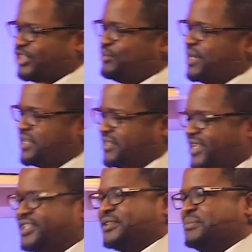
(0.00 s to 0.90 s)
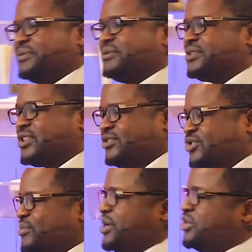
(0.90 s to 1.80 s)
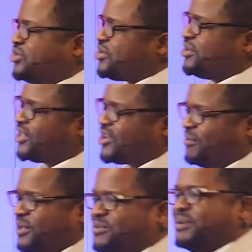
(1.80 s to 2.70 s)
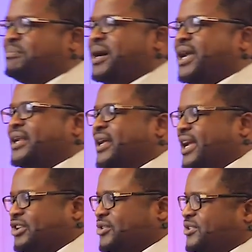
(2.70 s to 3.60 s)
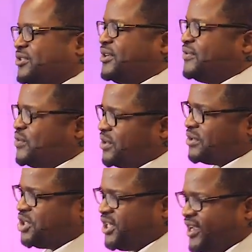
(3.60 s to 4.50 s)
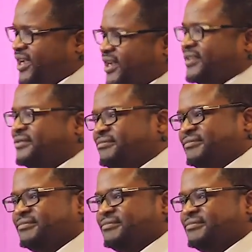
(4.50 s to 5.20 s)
There's so many testimonies, there's so many stories coming to my mind that I just don't even want to share.